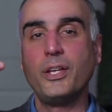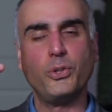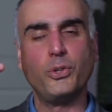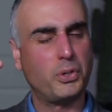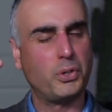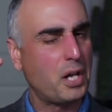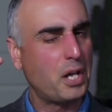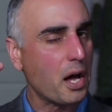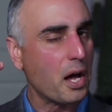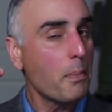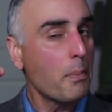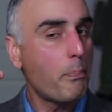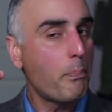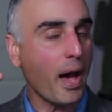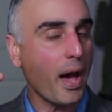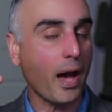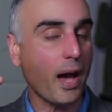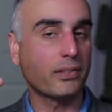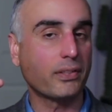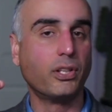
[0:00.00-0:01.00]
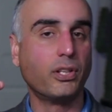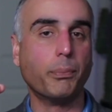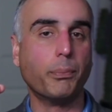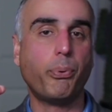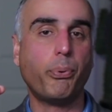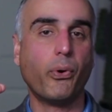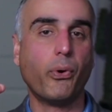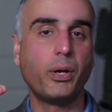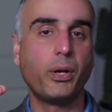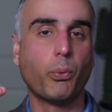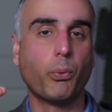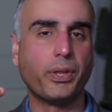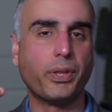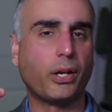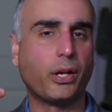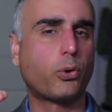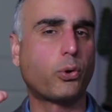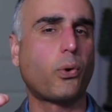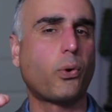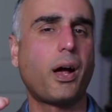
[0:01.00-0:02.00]
You cut it back to the point where
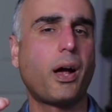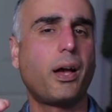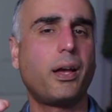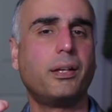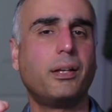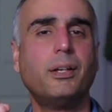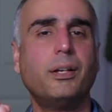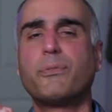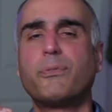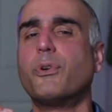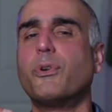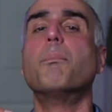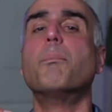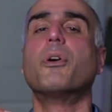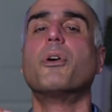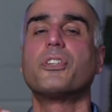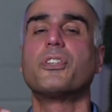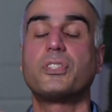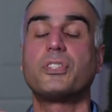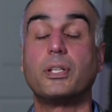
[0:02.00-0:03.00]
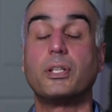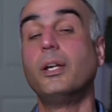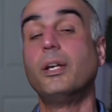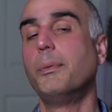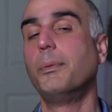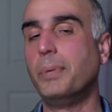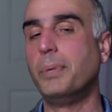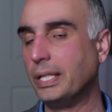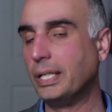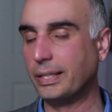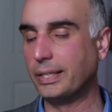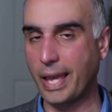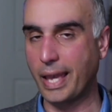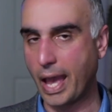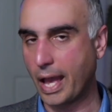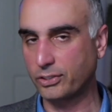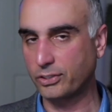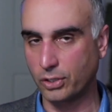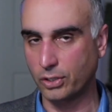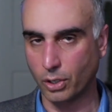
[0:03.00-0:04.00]
they cry for mercy, meaning they
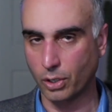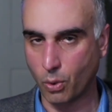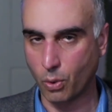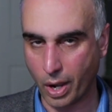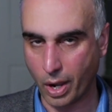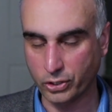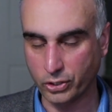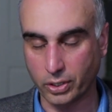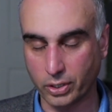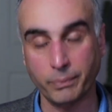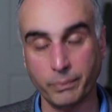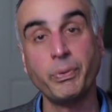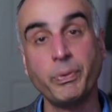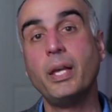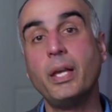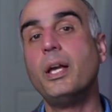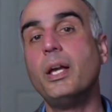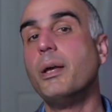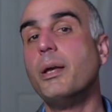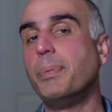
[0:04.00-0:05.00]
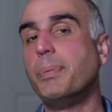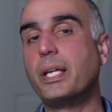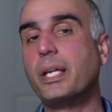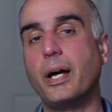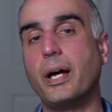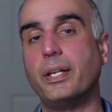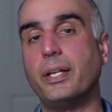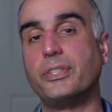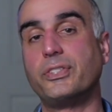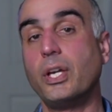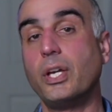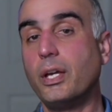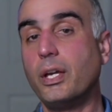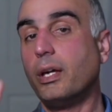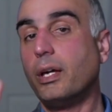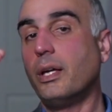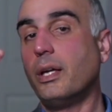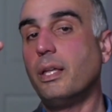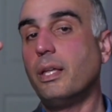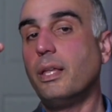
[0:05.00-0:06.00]
ask you a question. Because
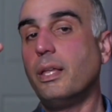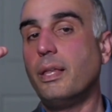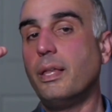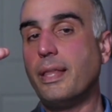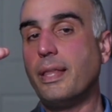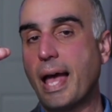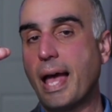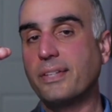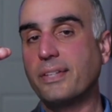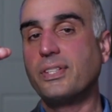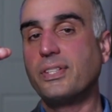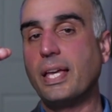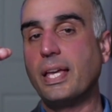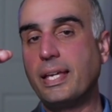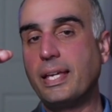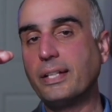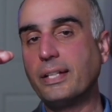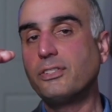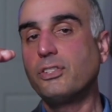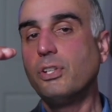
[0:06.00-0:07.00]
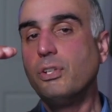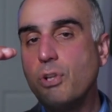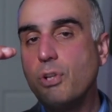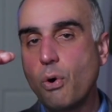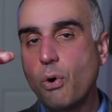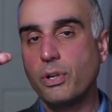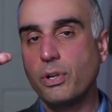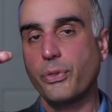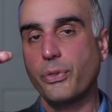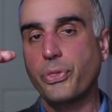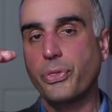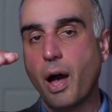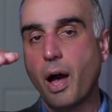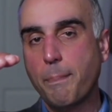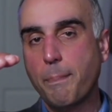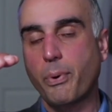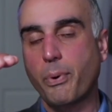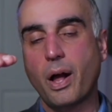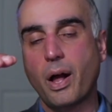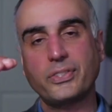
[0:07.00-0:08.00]
as they get to know your
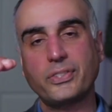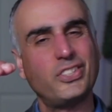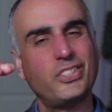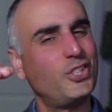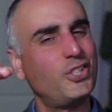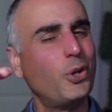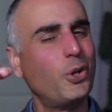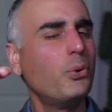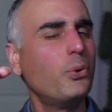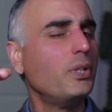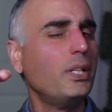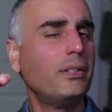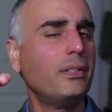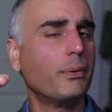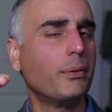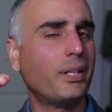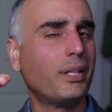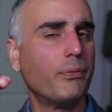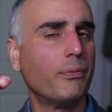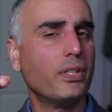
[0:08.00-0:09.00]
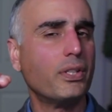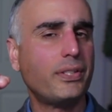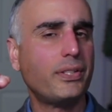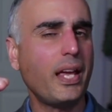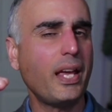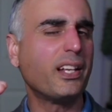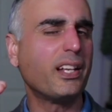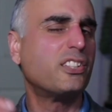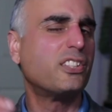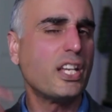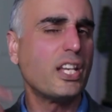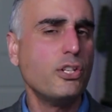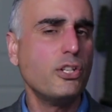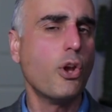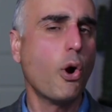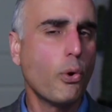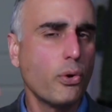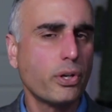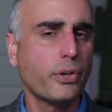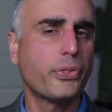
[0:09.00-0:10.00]
thought process, you don't need to give the data, because they
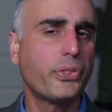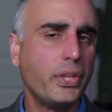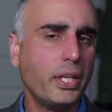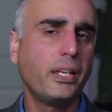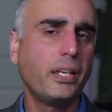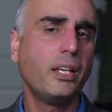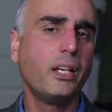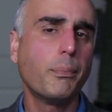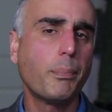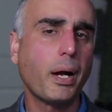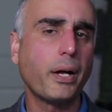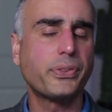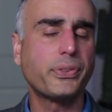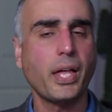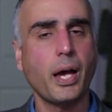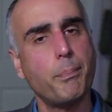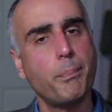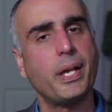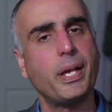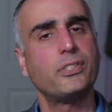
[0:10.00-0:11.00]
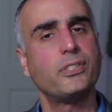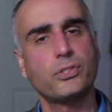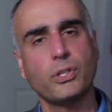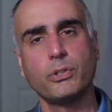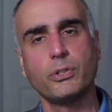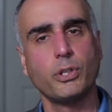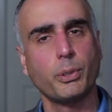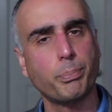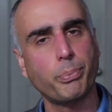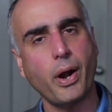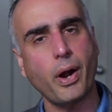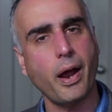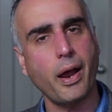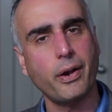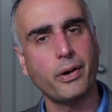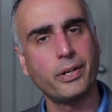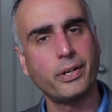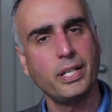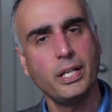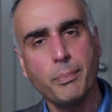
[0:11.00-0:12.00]
know you're thinking about that based on your
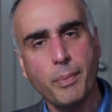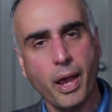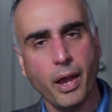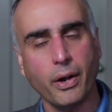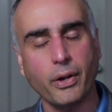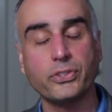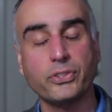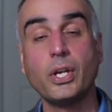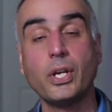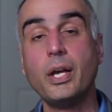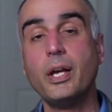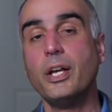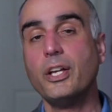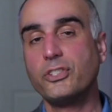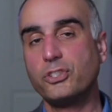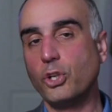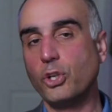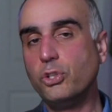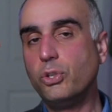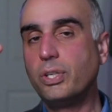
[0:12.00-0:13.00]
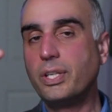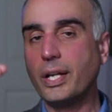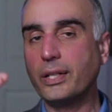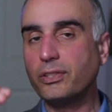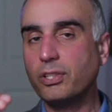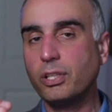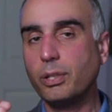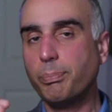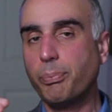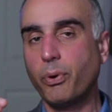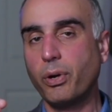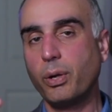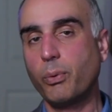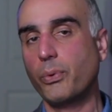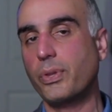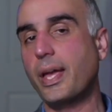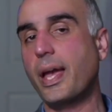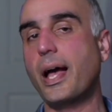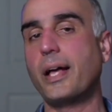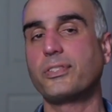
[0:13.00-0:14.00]
prior emails. So you get to the point
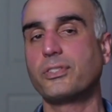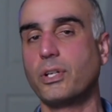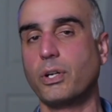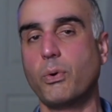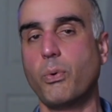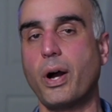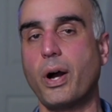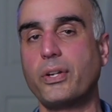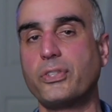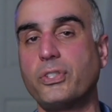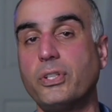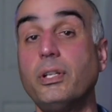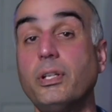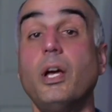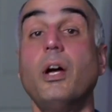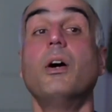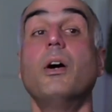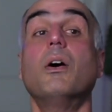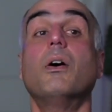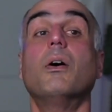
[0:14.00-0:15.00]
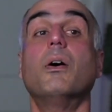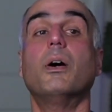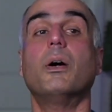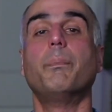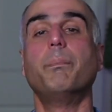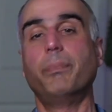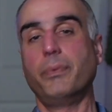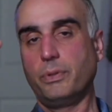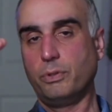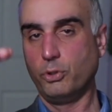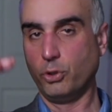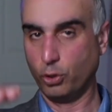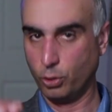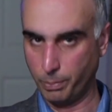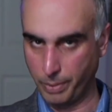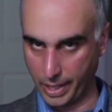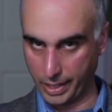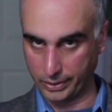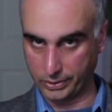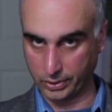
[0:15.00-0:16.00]
where they ask a question, oh, new
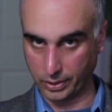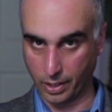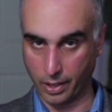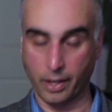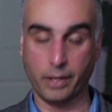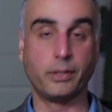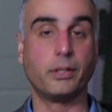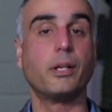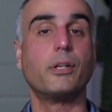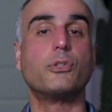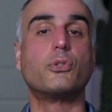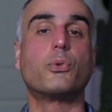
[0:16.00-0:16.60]
baseline.